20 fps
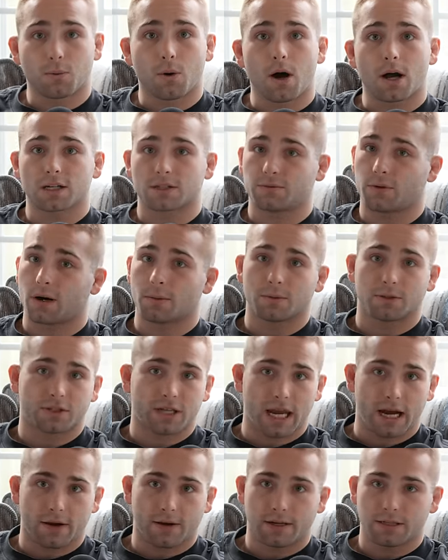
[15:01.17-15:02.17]
walks, farmers
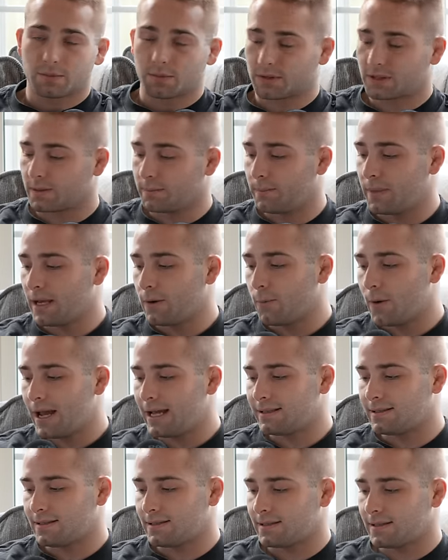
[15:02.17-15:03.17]
carries with some big
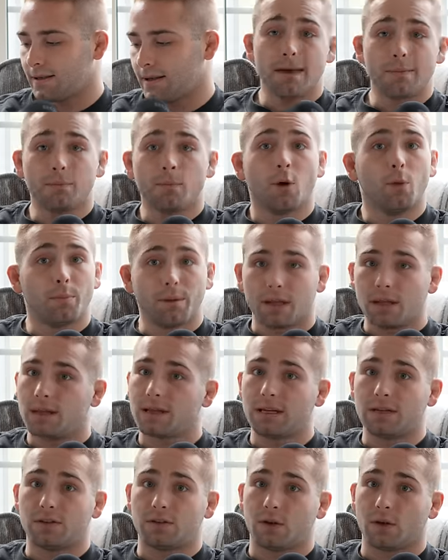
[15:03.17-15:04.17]
weights. Hip
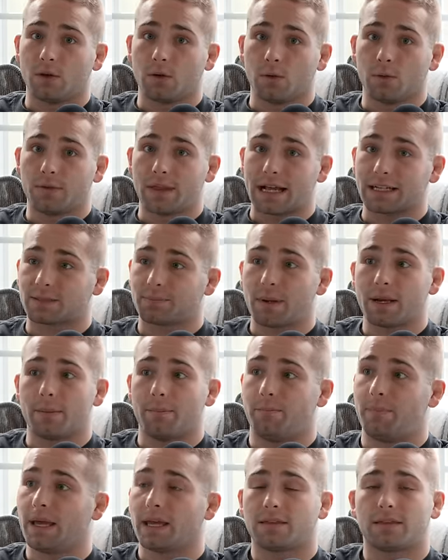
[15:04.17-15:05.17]
mobility too, that's been a
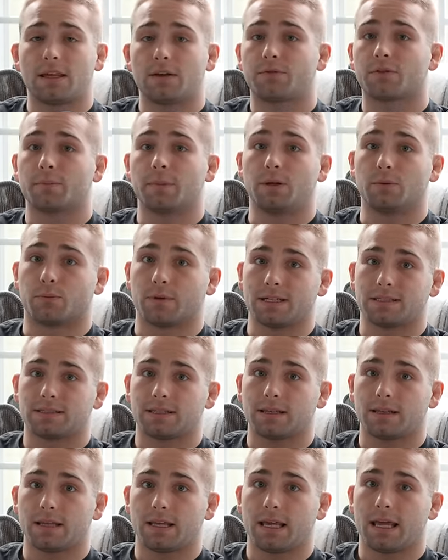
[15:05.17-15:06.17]
big thing for me
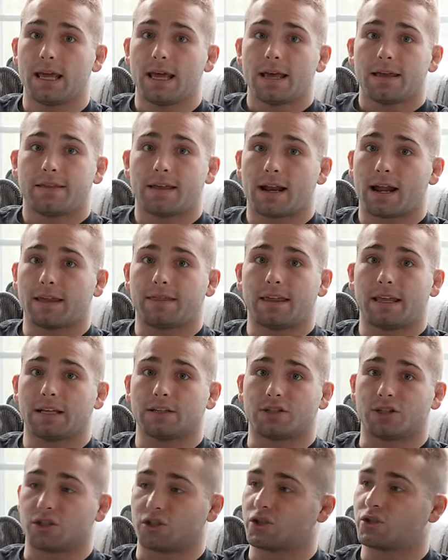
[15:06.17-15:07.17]
recently that I think
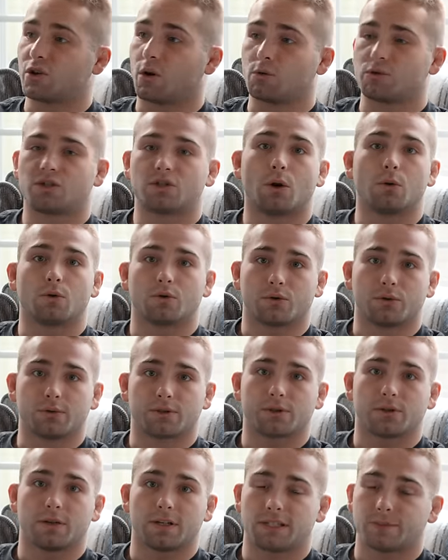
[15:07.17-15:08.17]
is just so, so
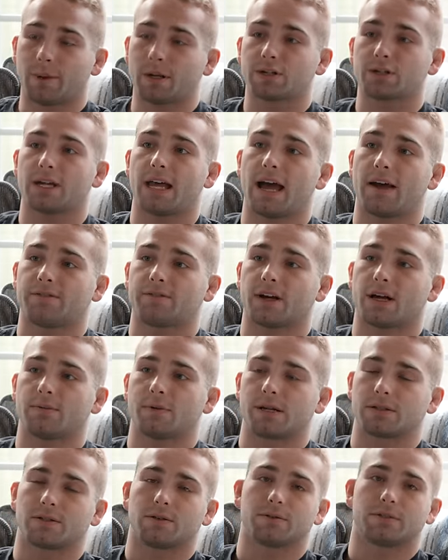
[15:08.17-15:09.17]
crucial, especially after I
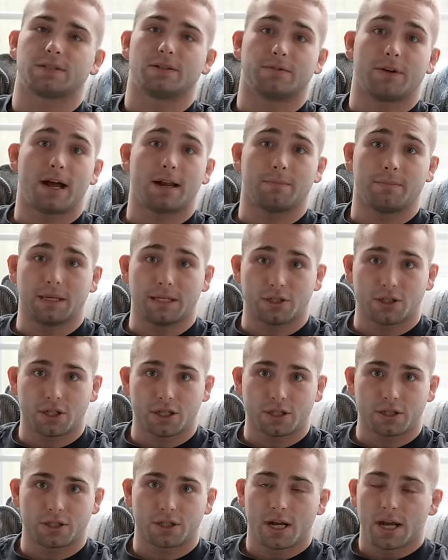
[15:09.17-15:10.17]
wrestled Stevan
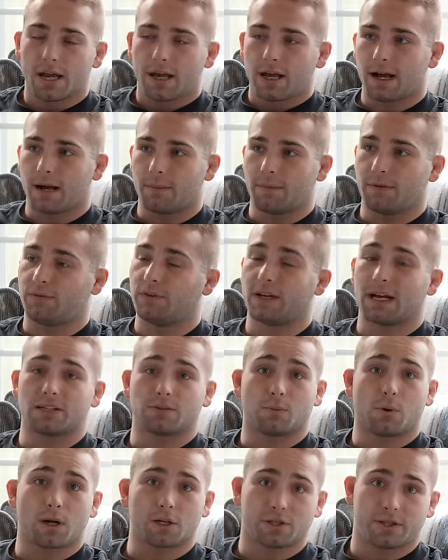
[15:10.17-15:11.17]
Micic. If you
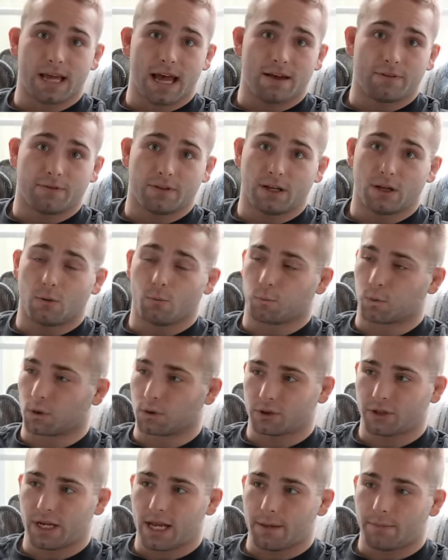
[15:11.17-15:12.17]
guys watched that video,
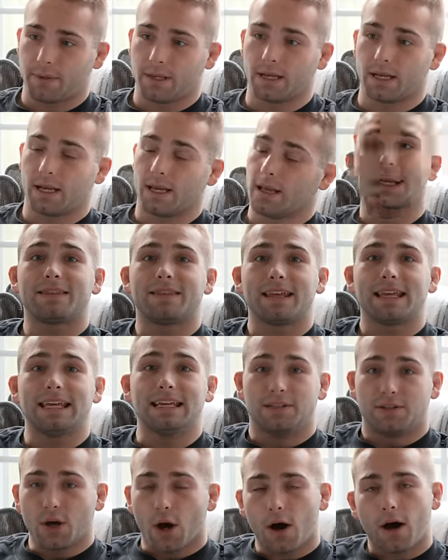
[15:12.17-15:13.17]
world champion. The big thing
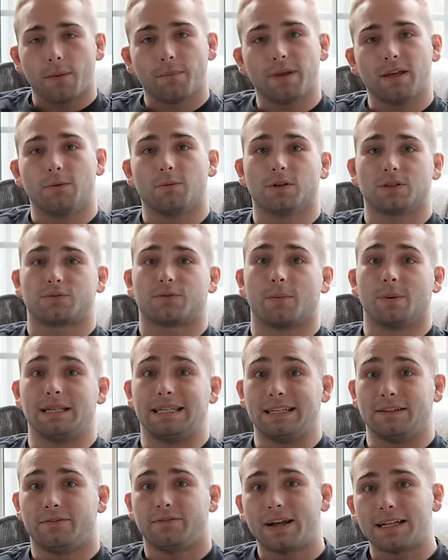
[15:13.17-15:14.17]
he taught me was from a
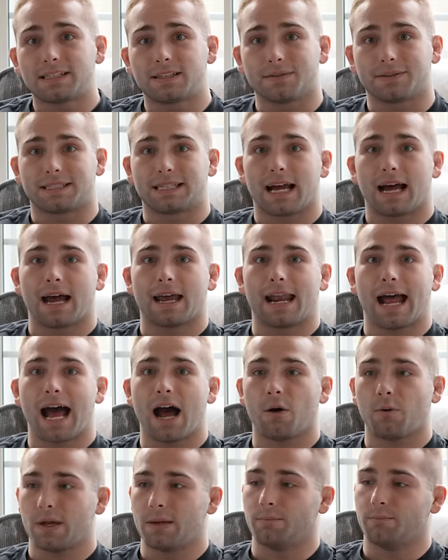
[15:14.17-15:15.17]
defensive side,
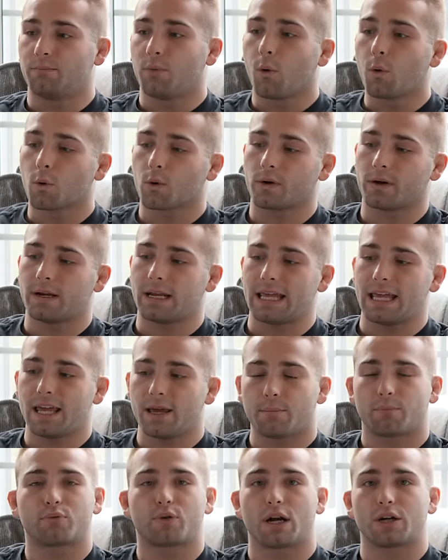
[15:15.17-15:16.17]
how important
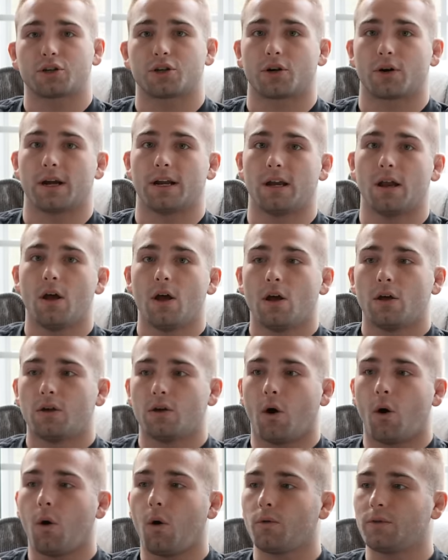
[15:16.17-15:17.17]
hip pressure and
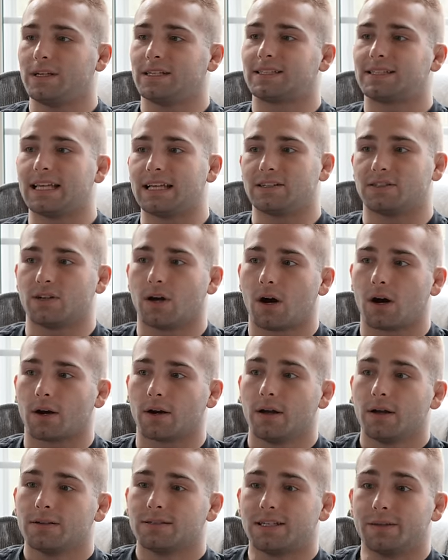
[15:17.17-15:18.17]
all these things
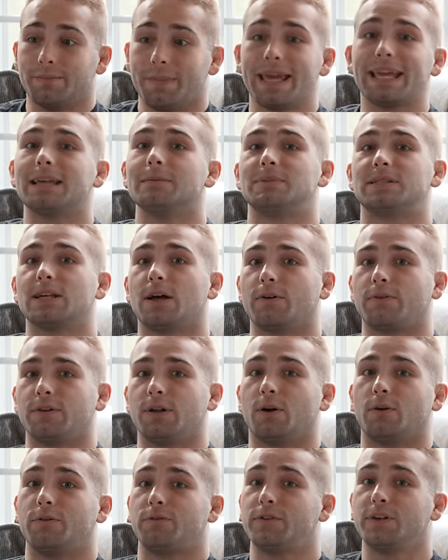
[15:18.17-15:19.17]
are to make himself,
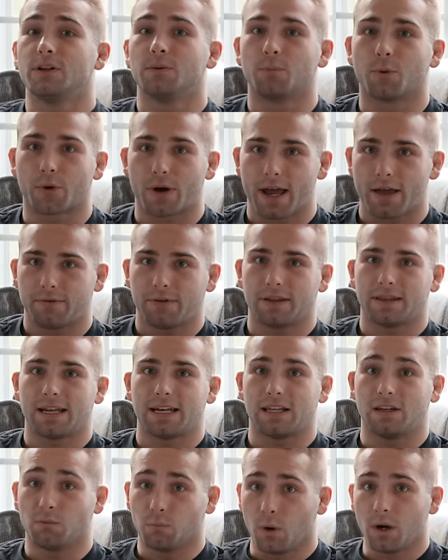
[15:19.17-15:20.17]
you know, feel more heavy than
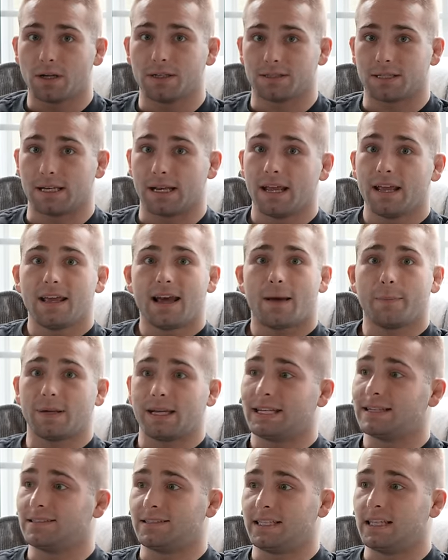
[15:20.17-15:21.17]
he was. And I
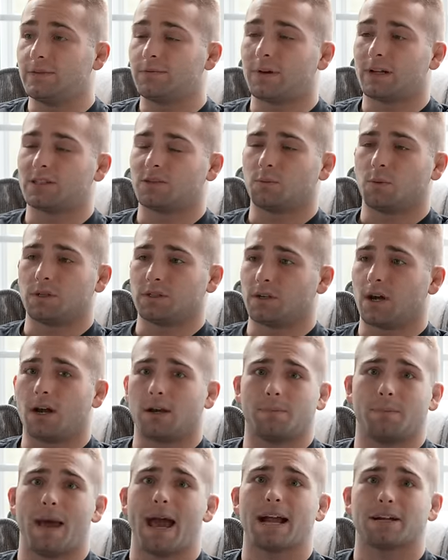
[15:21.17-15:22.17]
mean, his defense was
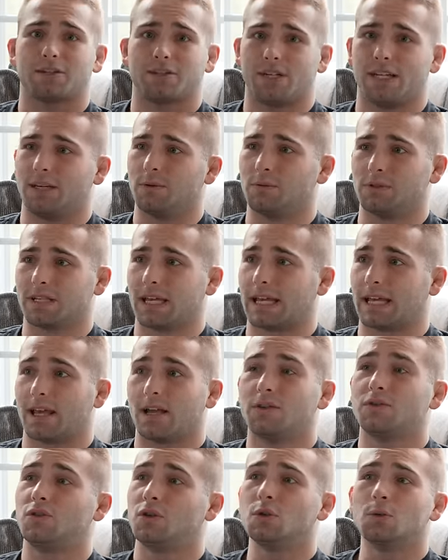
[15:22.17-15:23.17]
unmatched. He was like
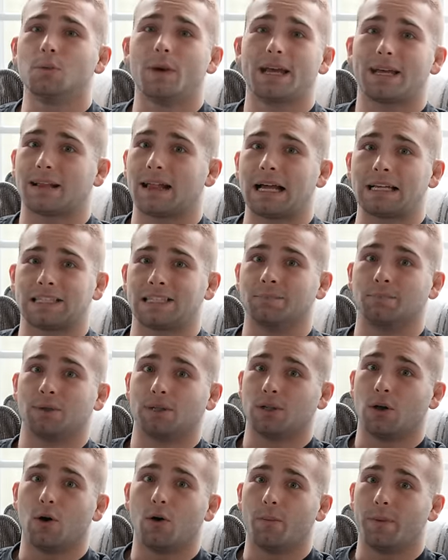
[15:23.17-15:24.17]
two weight classes
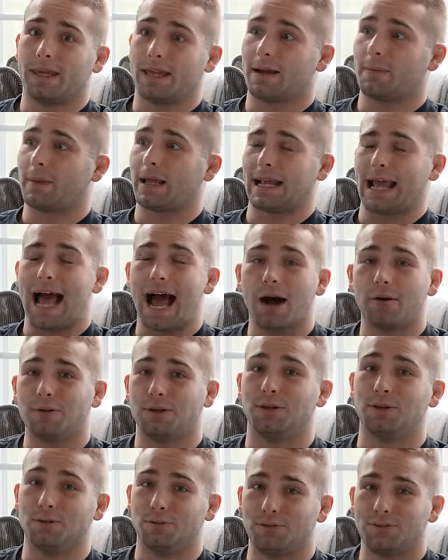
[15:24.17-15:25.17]
below me. And I'm like, how
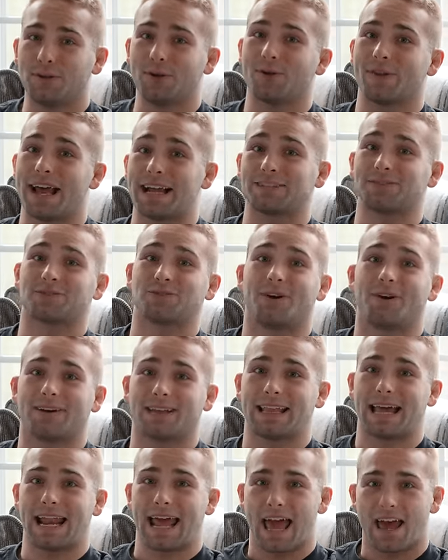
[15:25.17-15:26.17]
do you feel that strong
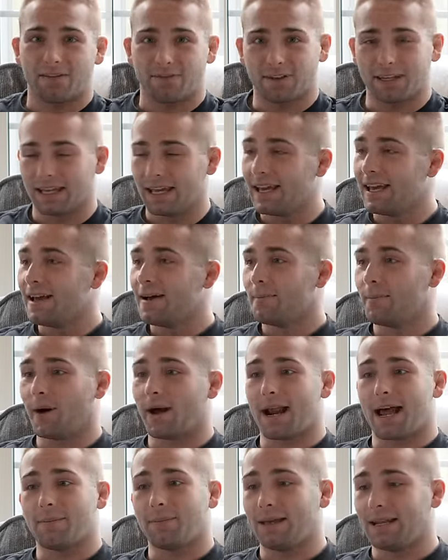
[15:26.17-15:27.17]
and that heavy?
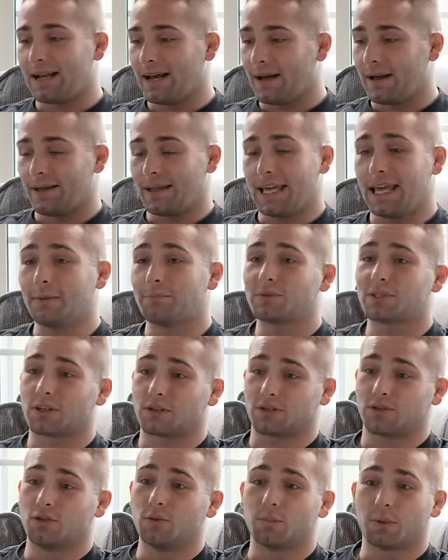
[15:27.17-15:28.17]
But I mean, hips
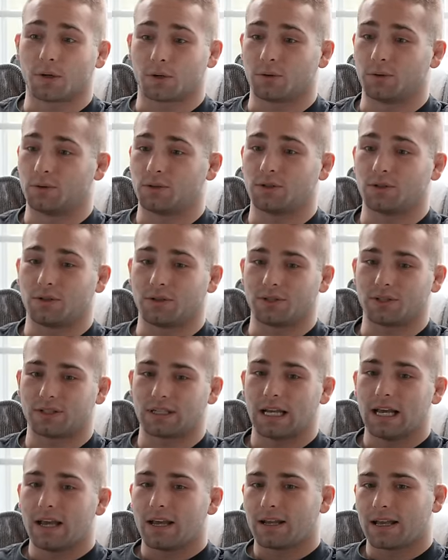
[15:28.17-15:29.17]
are super crucial and
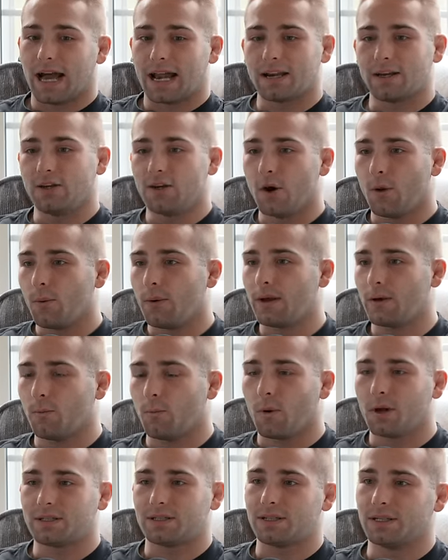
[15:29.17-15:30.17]
just kind of knowing
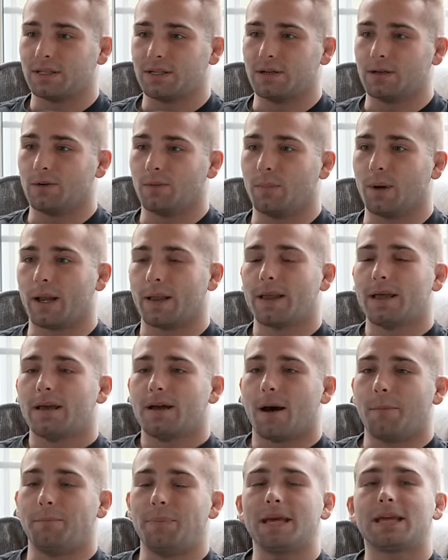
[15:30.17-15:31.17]
what to do. But
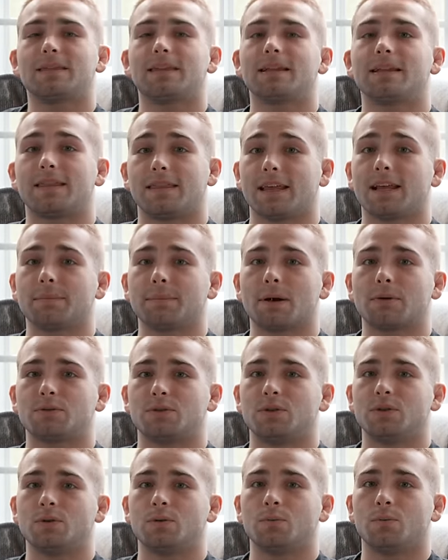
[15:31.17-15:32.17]
a big thing to think about
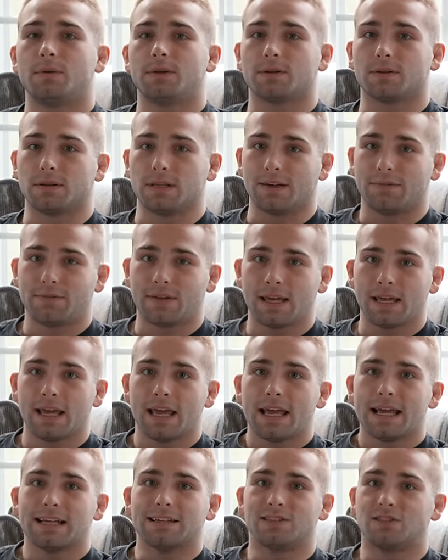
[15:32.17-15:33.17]
too, when you're lifting,
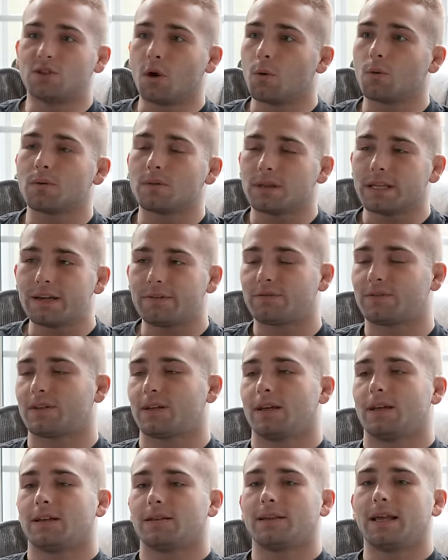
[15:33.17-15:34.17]
is don't lift
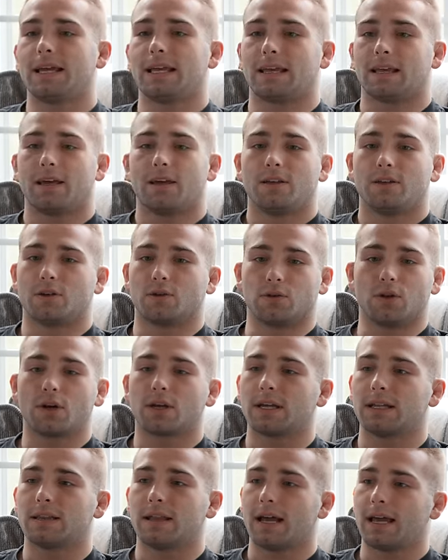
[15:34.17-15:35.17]
like you're
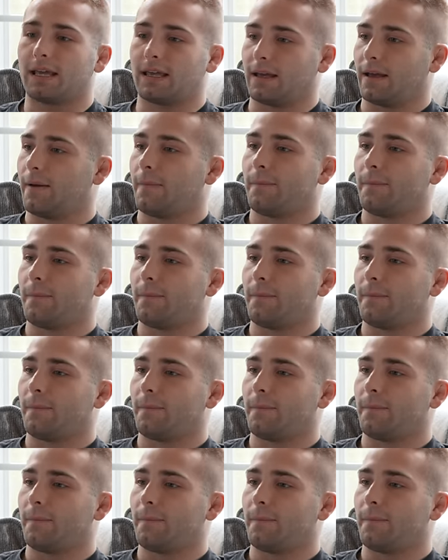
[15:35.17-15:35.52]
looking like,